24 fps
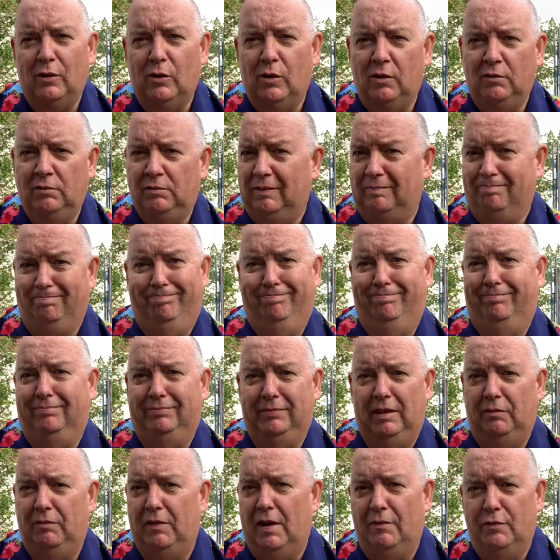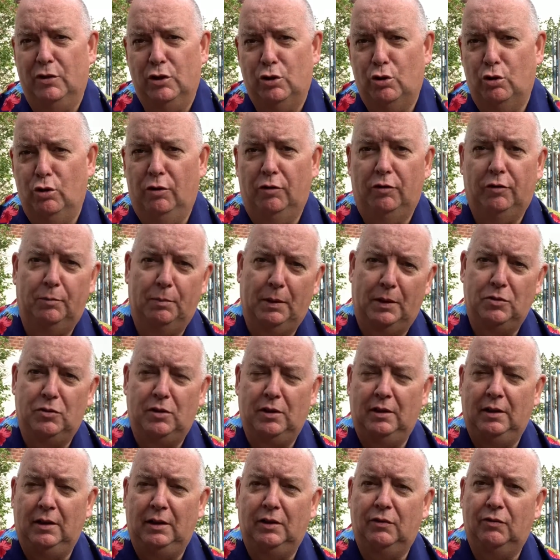on. I've never surfed, but I've
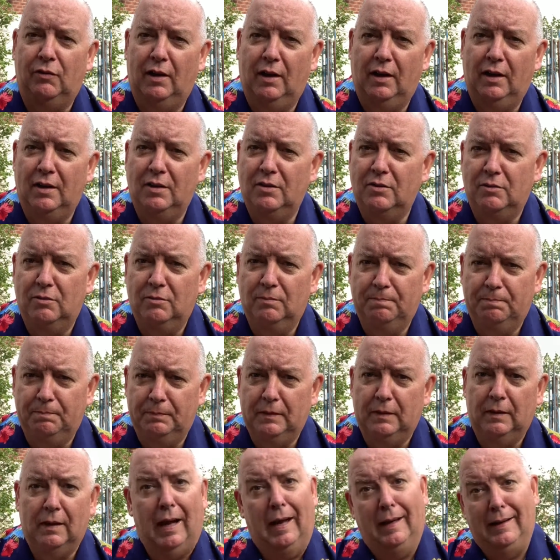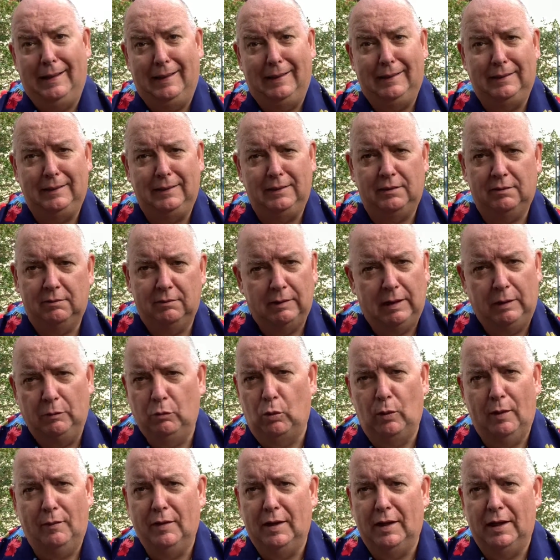seen these fellas, ladies, and
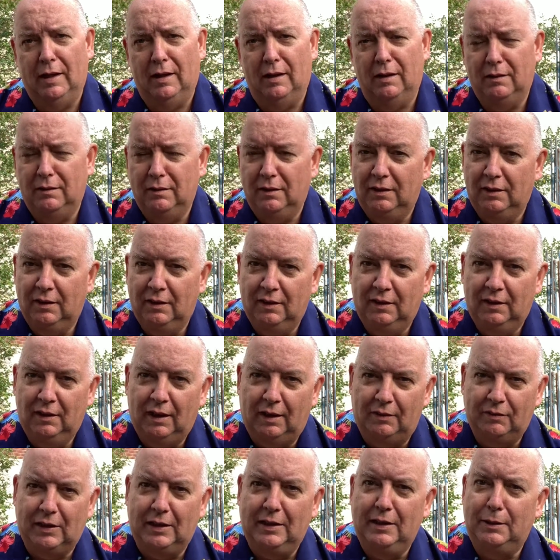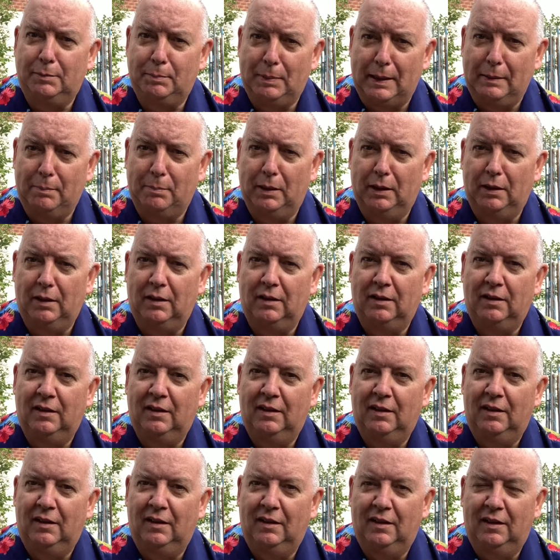whoever they are. I've seen these people,
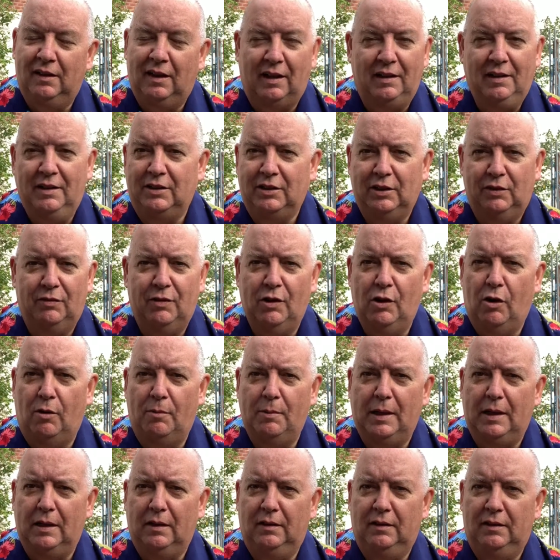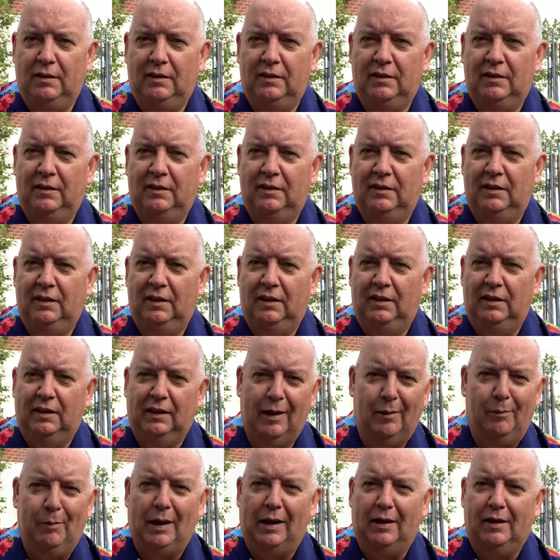and they're just phenomenal. Get
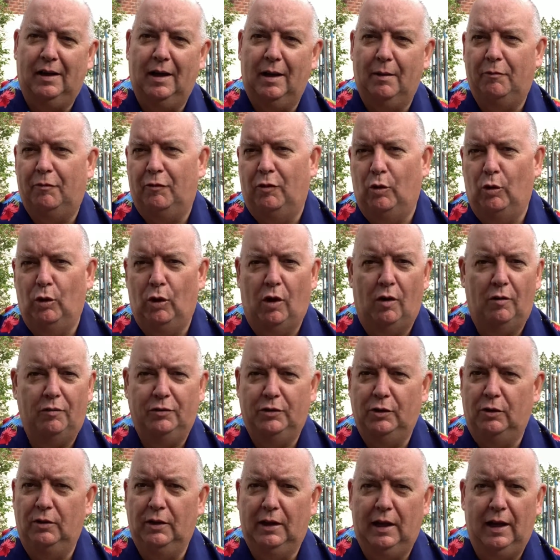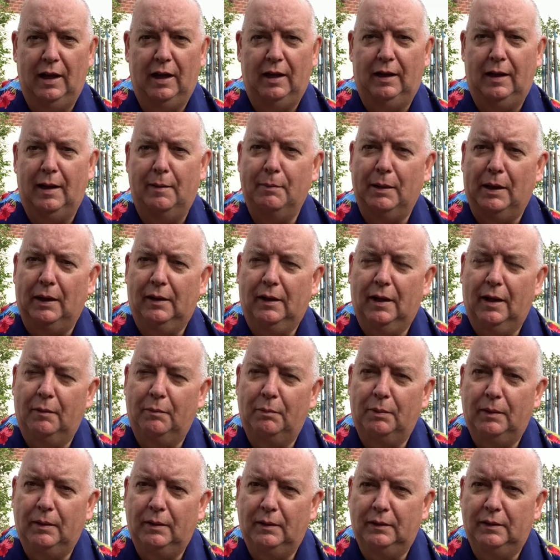back up, fall off, don't care, get back up
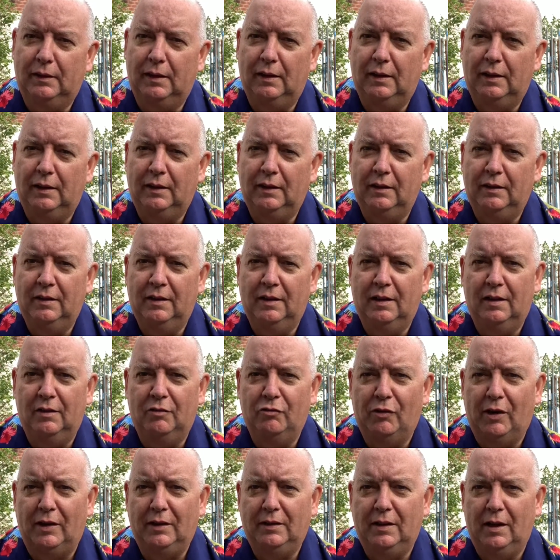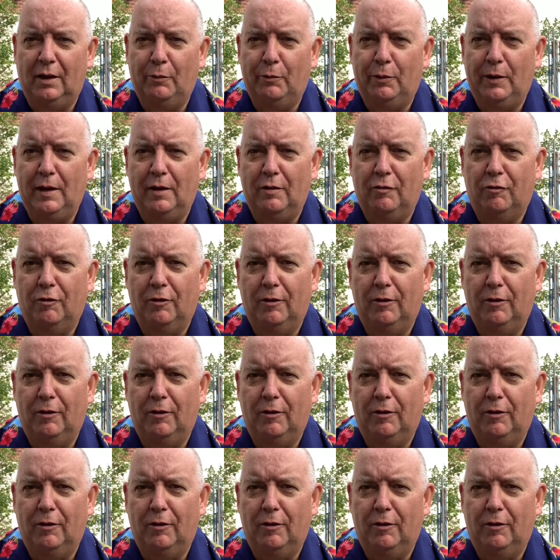until they can ride that wave.